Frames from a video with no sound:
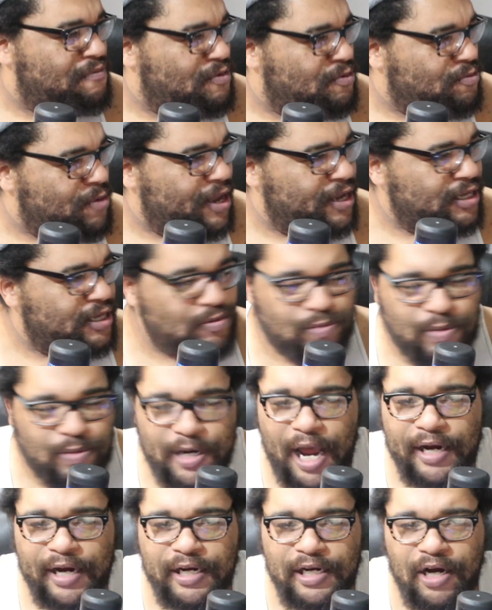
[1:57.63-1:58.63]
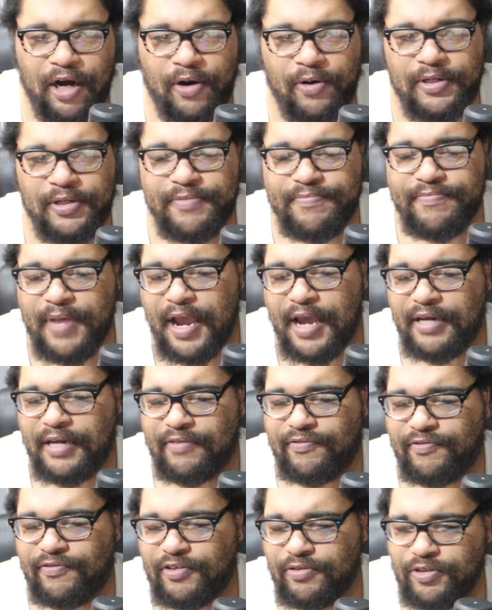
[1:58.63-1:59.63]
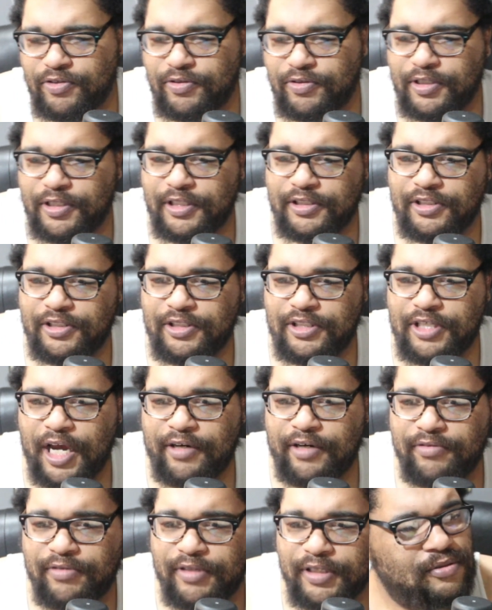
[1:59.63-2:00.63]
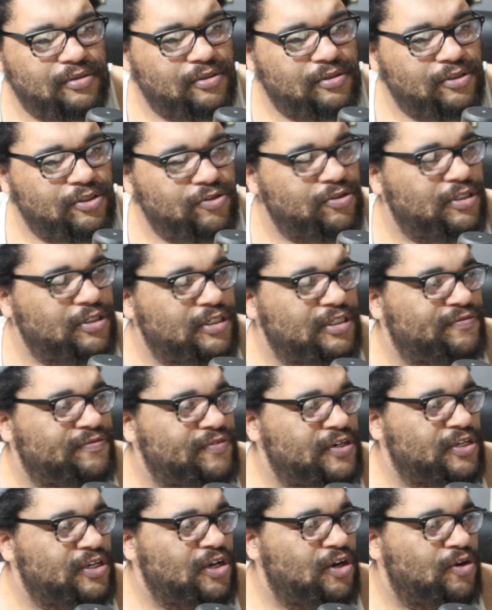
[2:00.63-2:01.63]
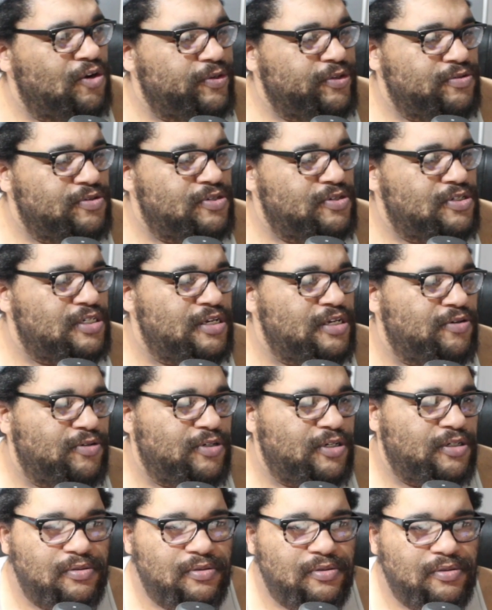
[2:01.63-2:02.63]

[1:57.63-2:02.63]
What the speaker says: is what I call it, man. If you're new to this channel and new to this video, when you see it on the